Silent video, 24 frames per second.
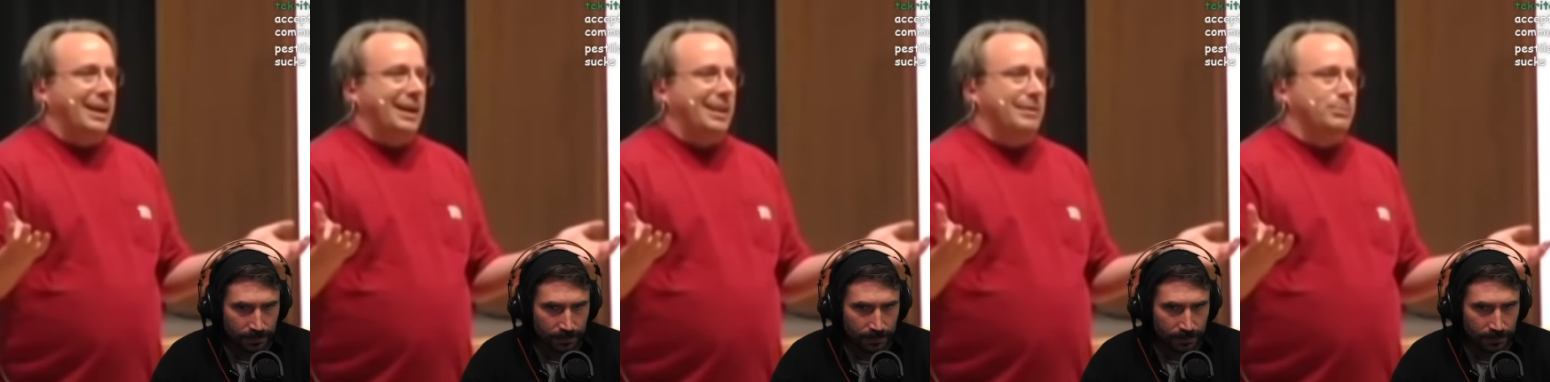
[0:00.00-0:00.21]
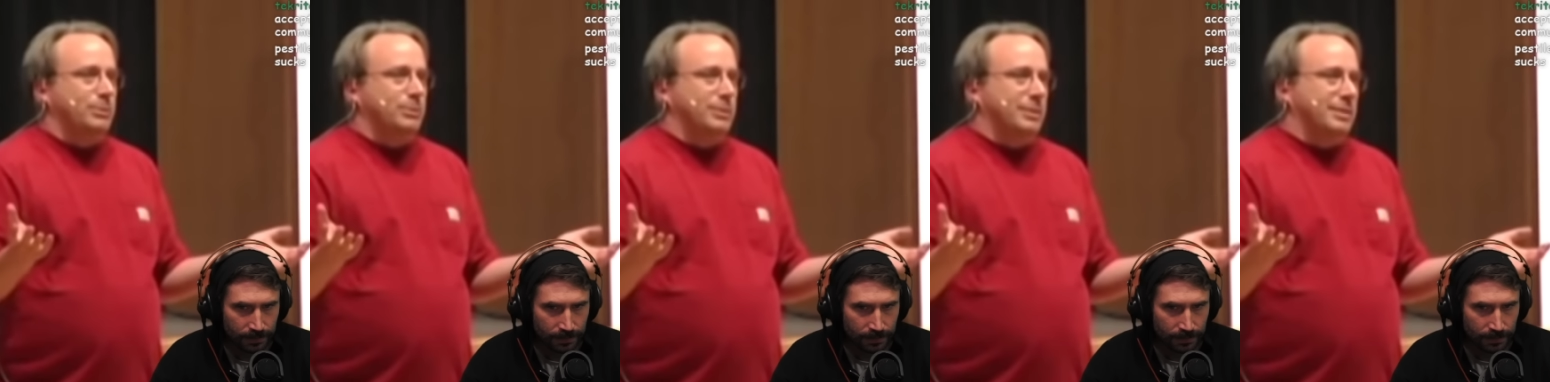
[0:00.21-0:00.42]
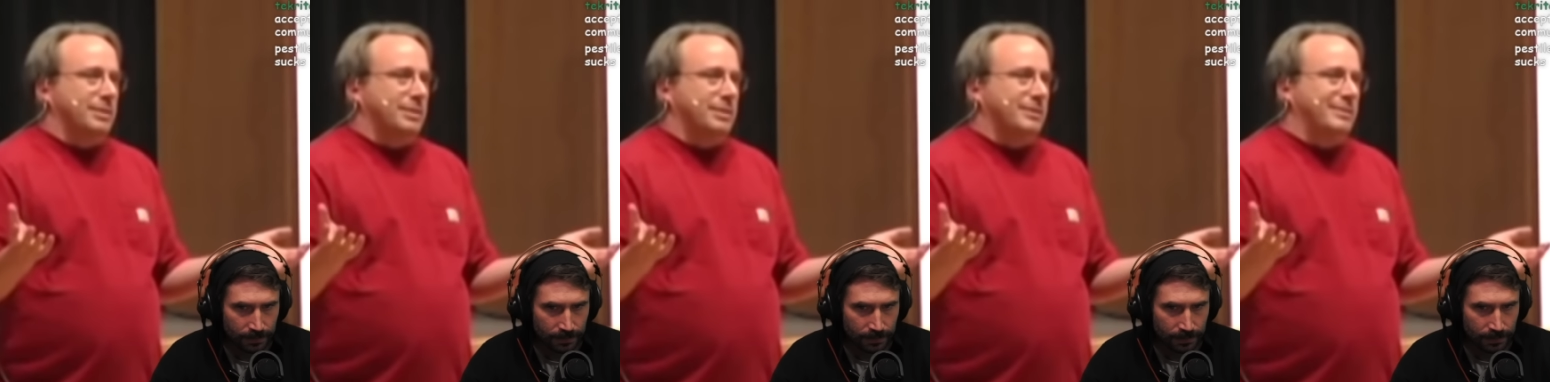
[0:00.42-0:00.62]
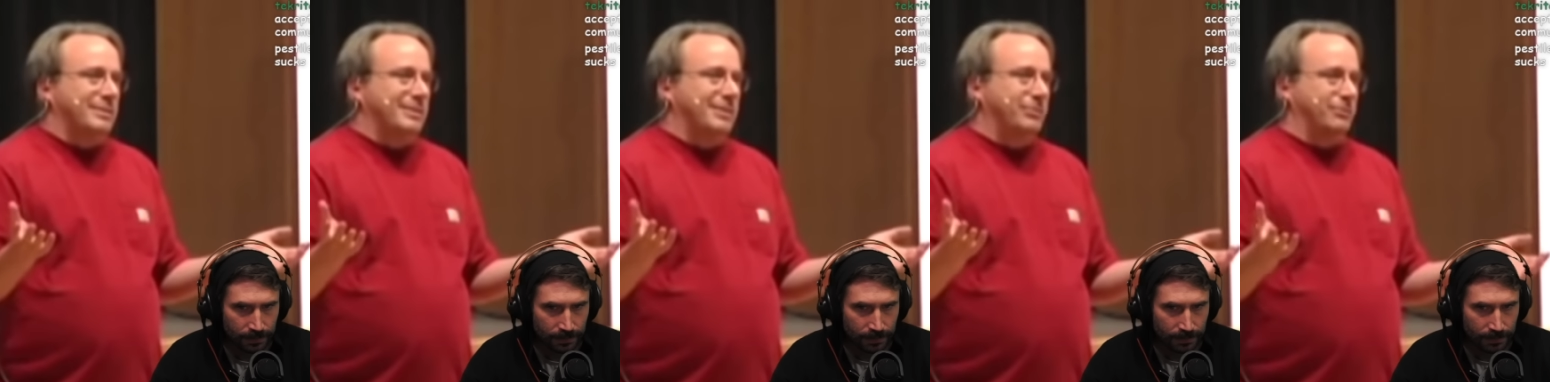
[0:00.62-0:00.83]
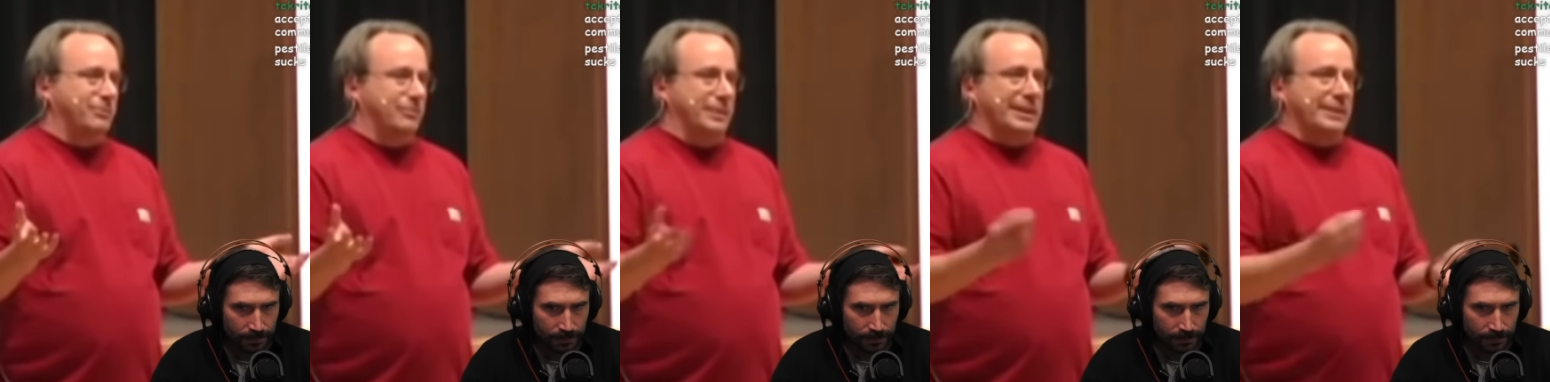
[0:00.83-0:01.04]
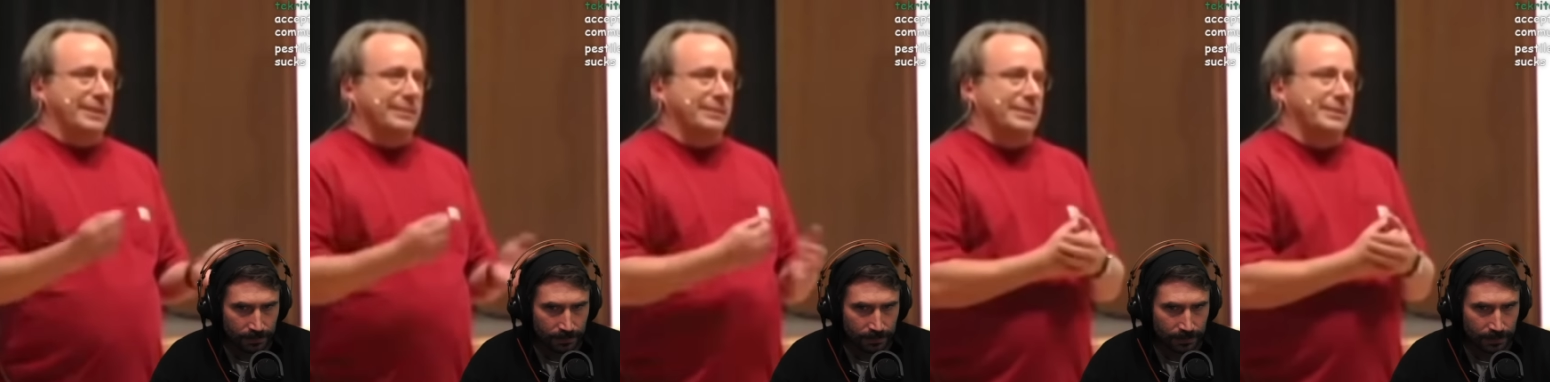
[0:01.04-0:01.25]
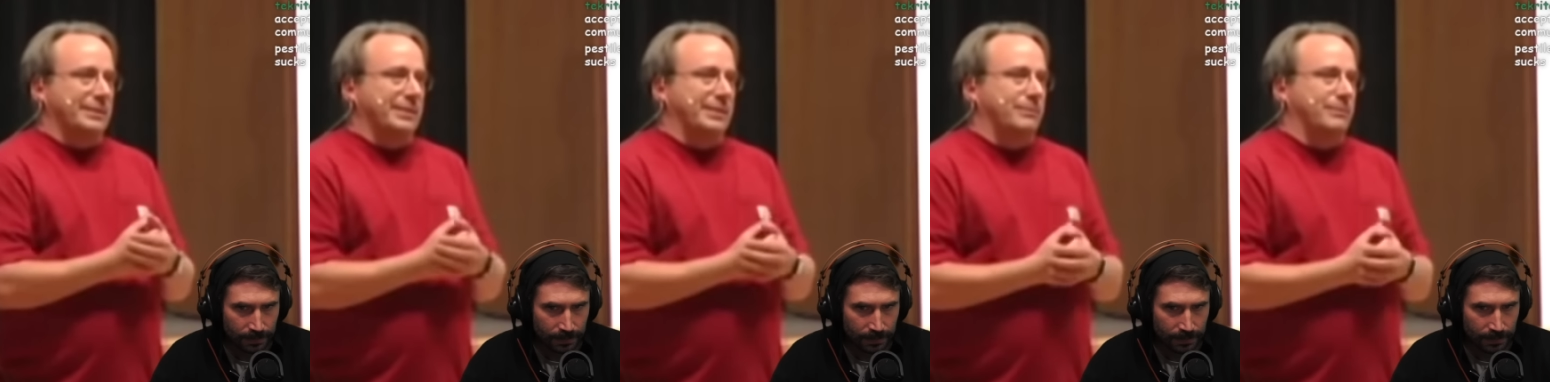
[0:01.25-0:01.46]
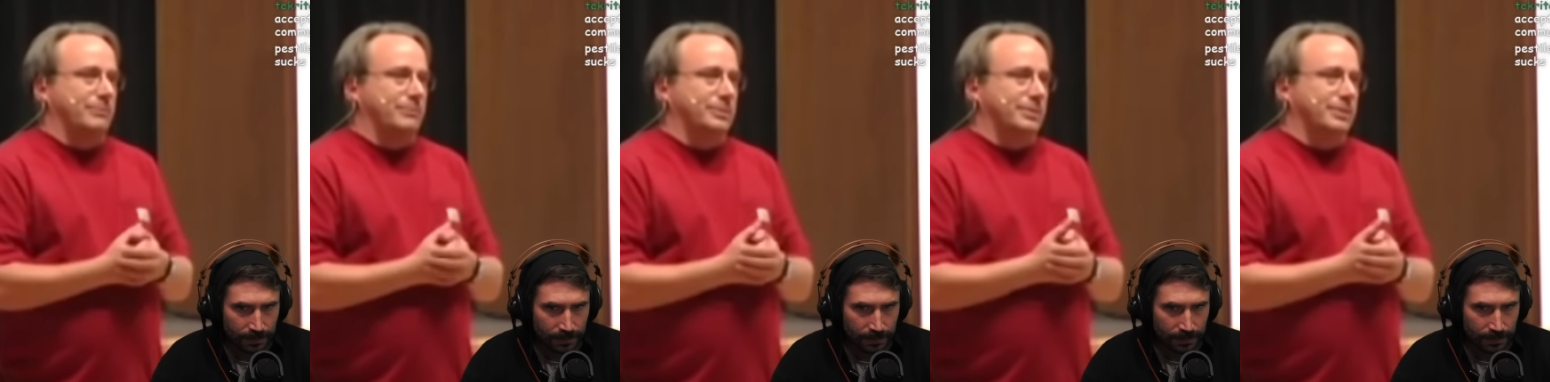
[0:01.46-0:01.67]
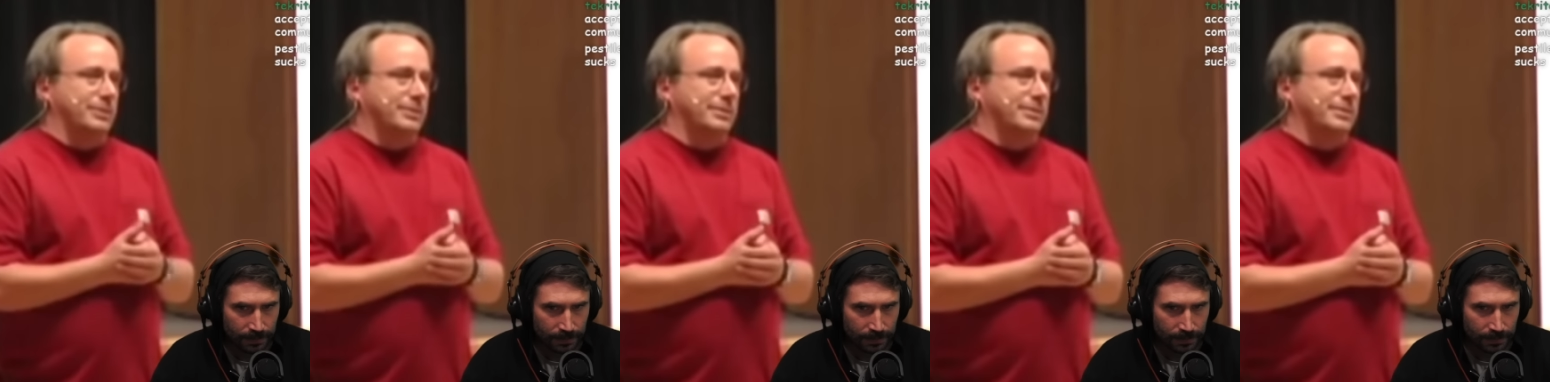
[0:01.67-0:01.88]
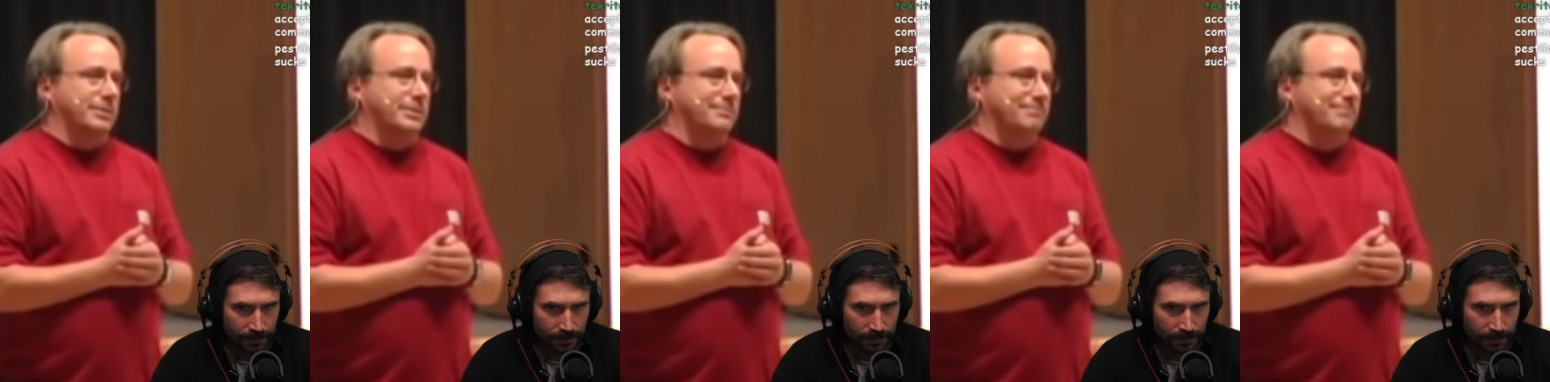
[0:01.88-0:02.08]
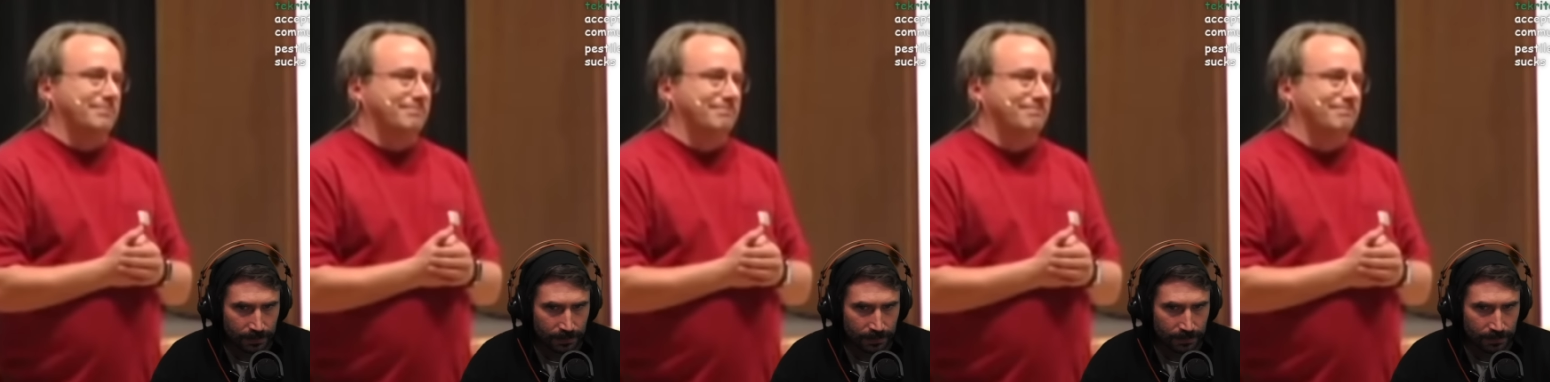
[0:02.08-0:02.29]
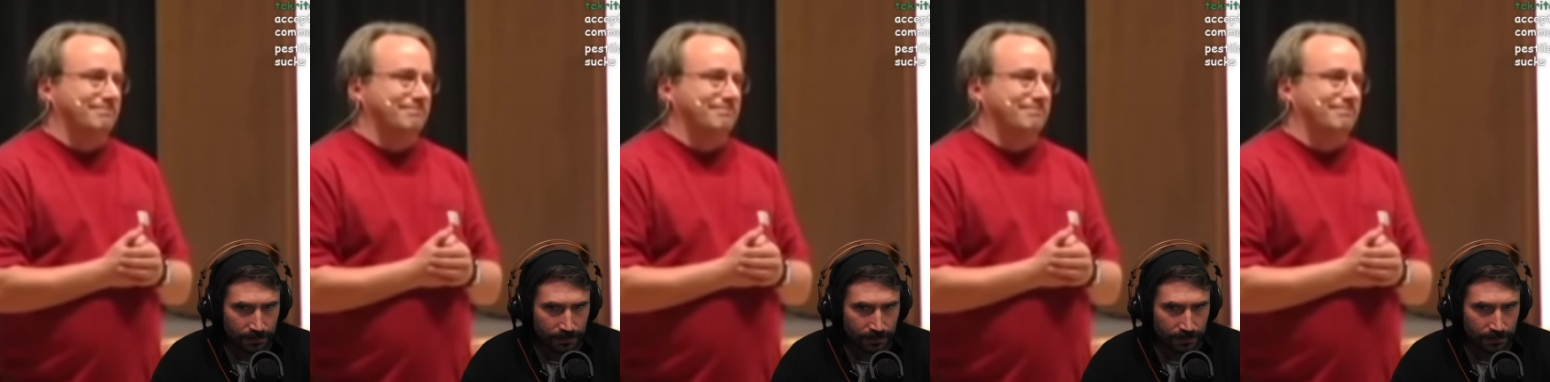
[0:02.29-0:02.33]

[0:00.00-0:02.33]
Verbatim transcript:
Speaker 1: I work directly with